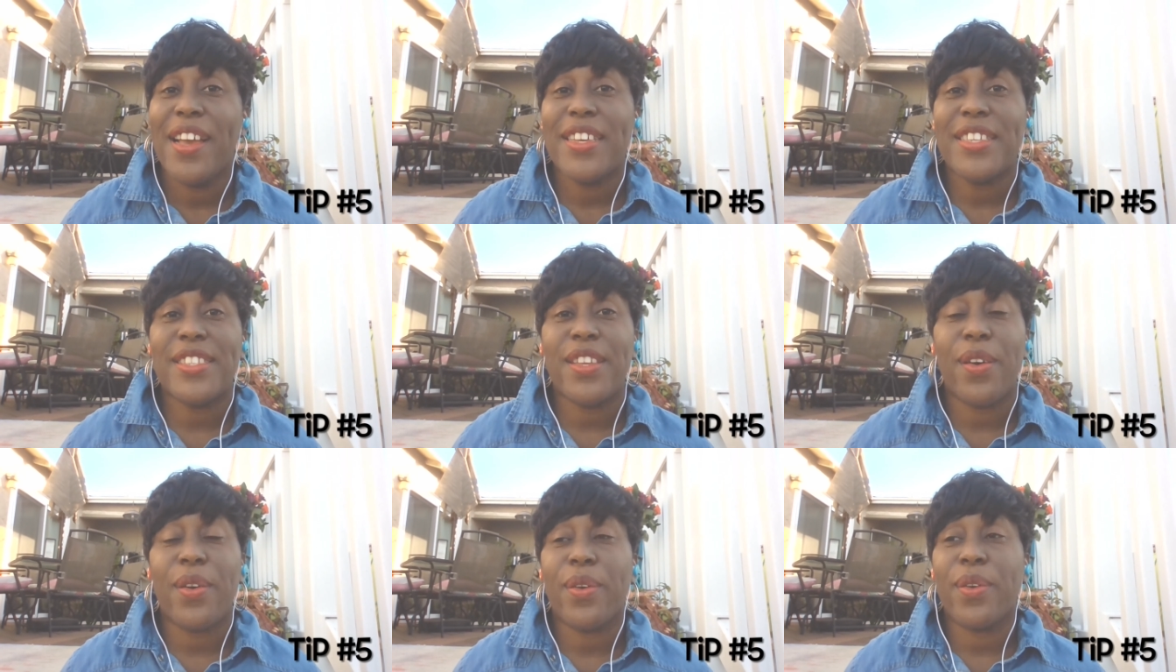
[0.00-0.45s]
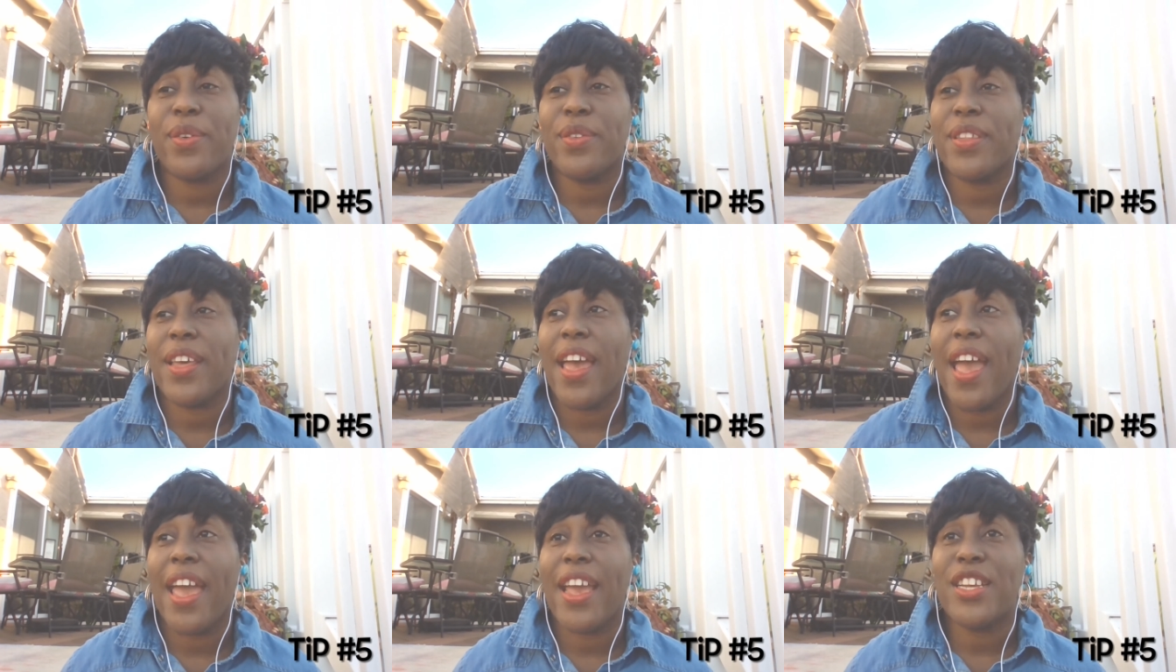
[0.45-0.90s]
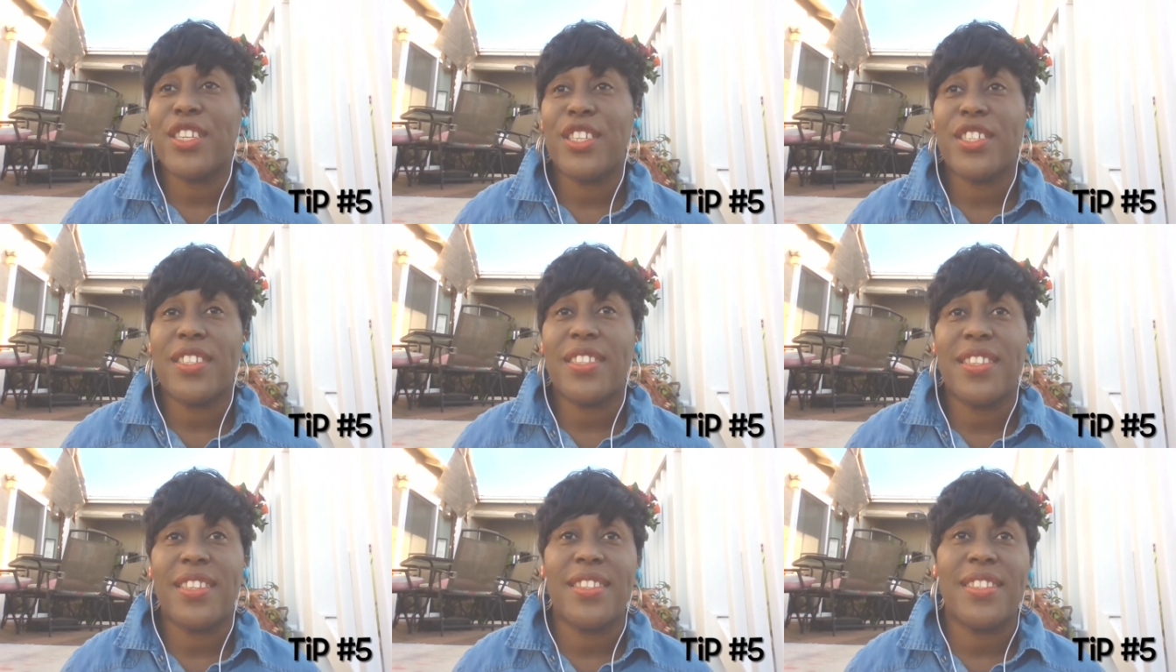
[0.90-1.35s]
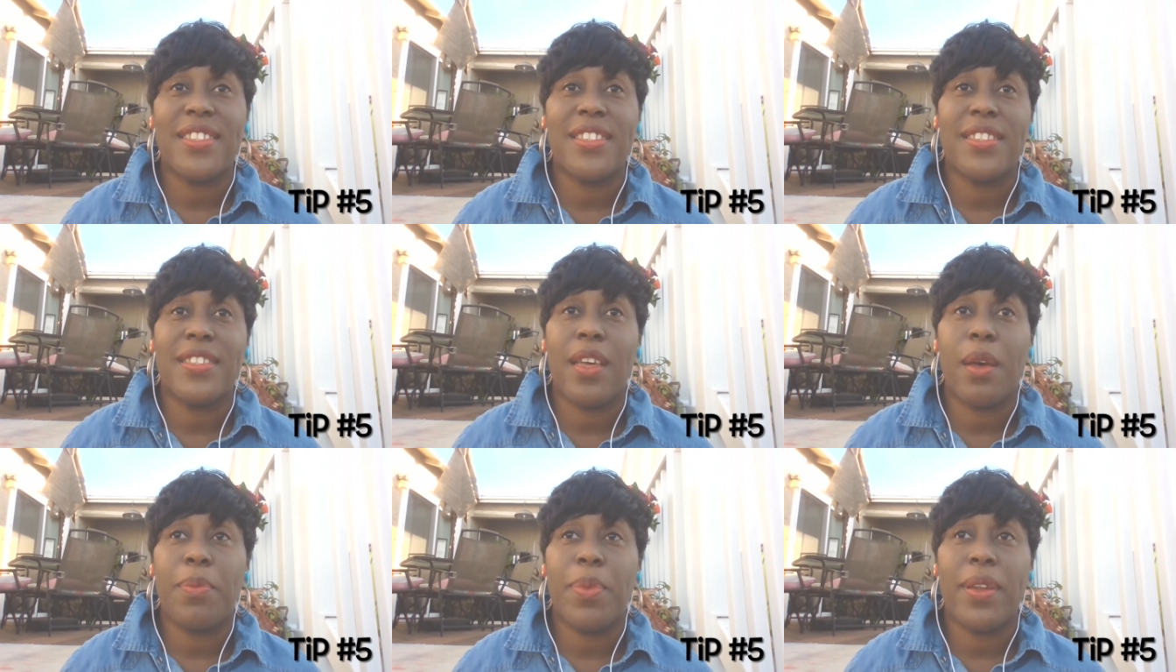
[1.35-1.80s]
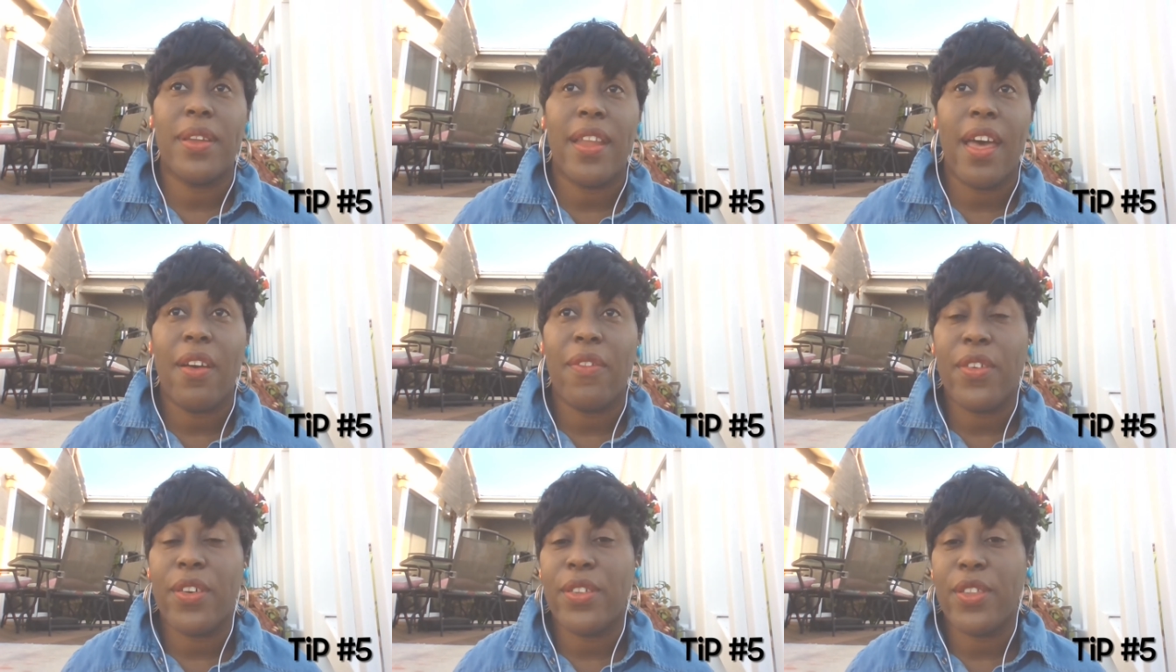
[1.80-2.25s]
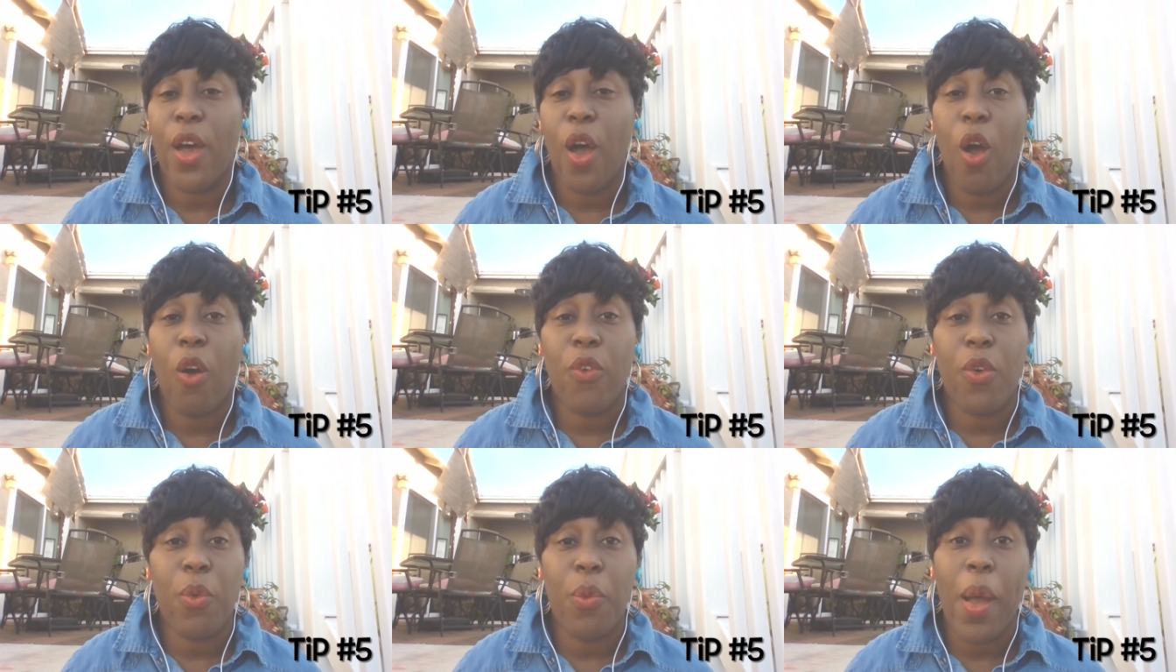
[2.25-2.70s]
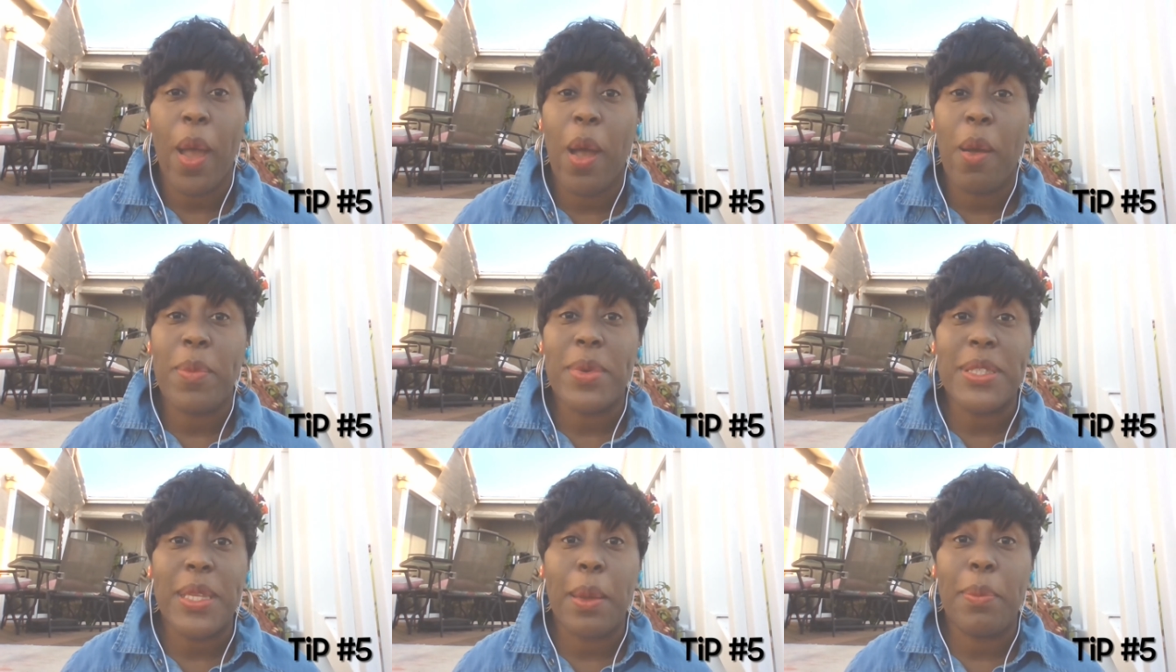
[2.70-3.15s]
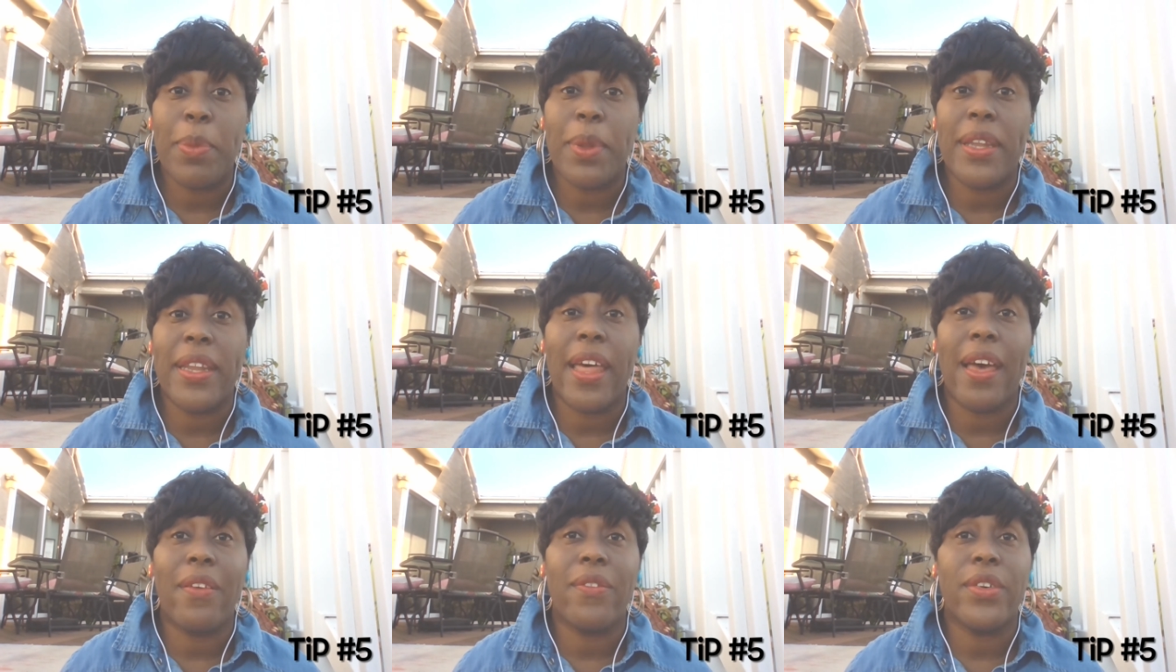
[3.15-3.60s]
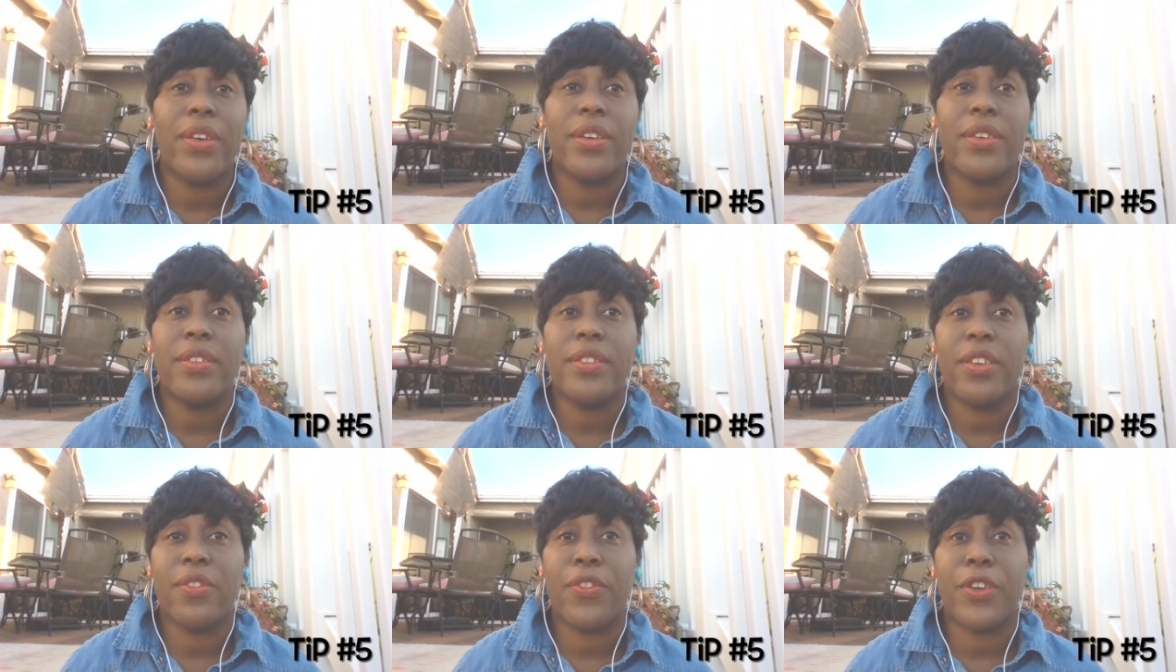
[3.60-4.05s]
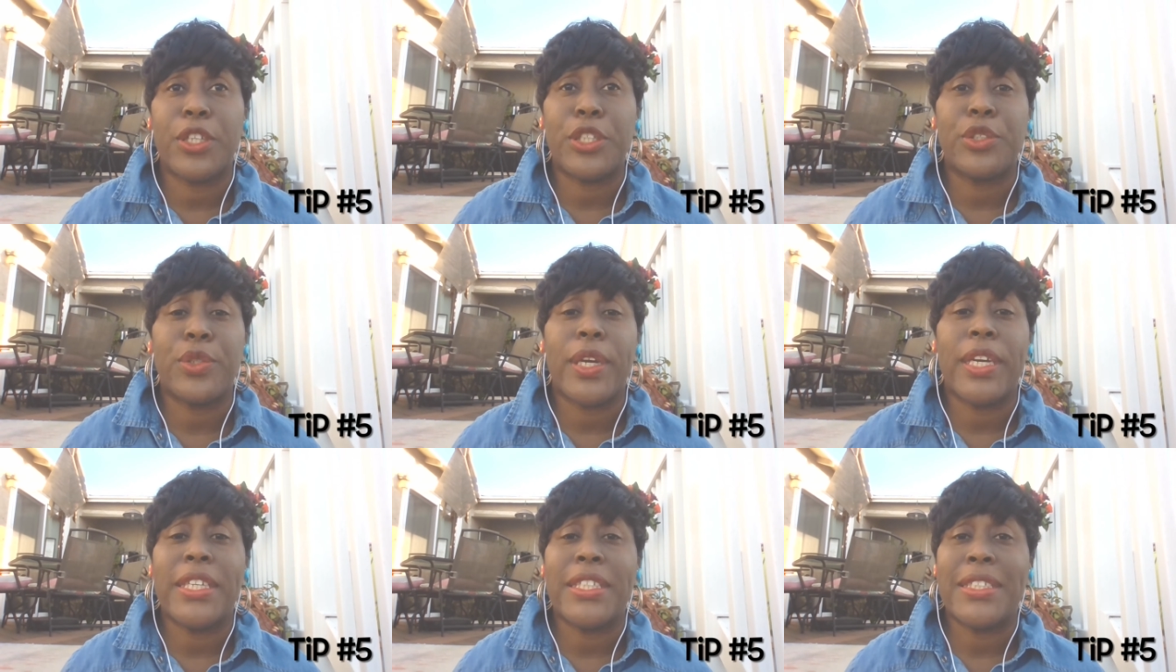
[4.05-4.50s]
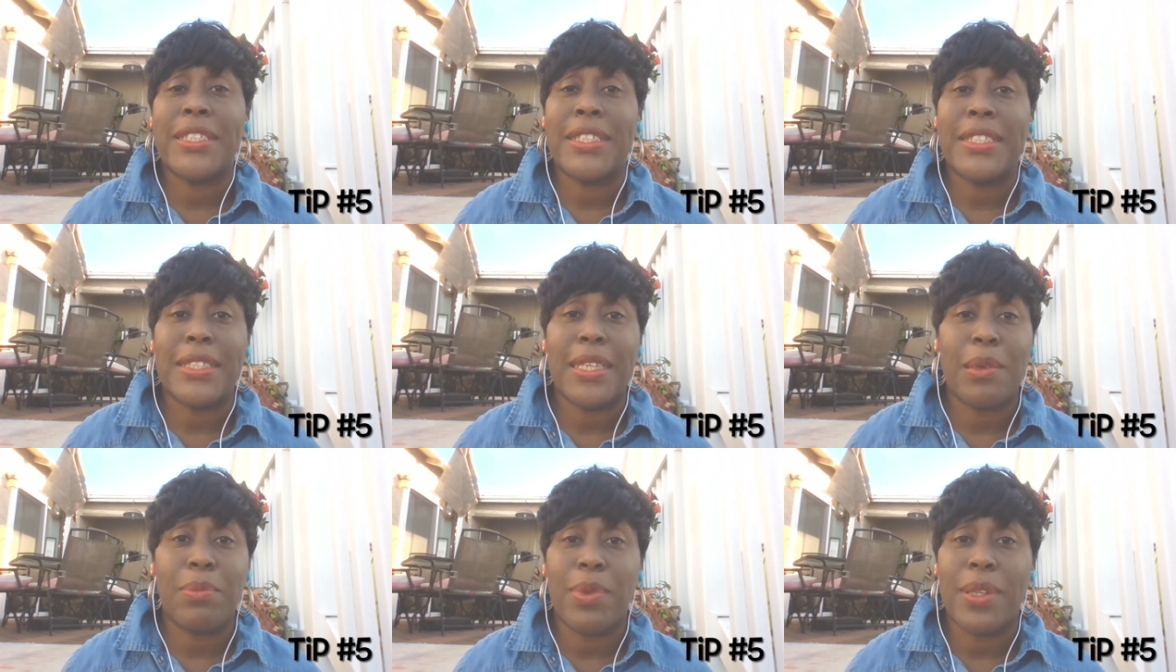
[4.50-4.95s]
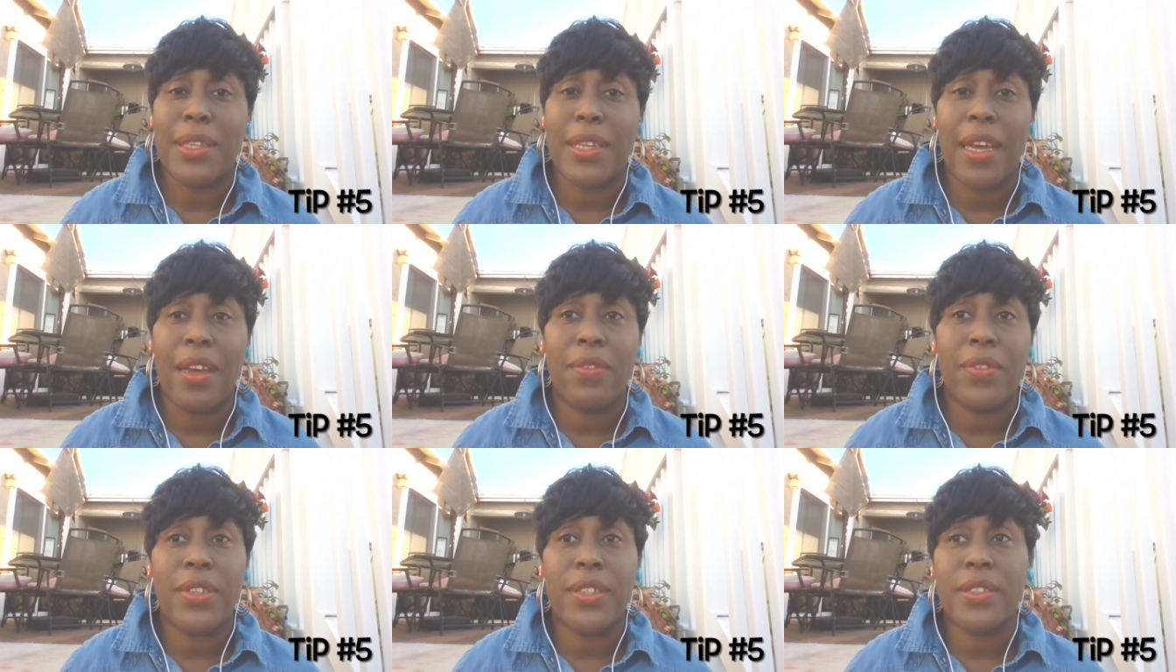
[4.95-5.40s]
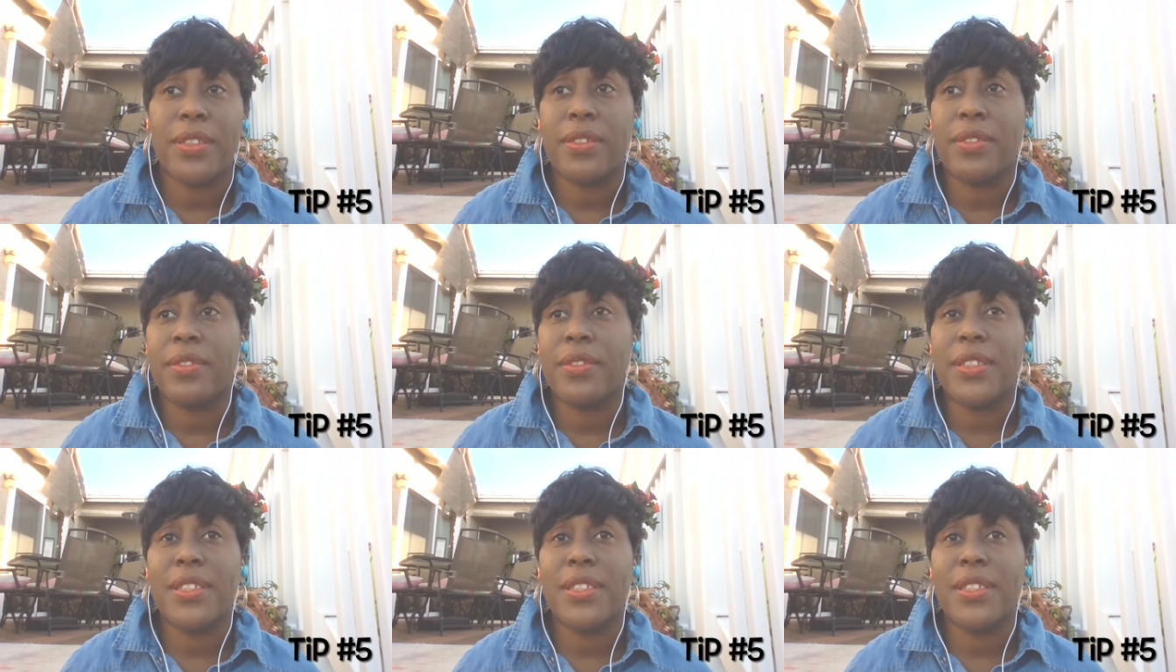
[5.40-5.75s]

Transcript: So the anxiousness is up a level, the overwhelm is up a level, the frustration is up a level.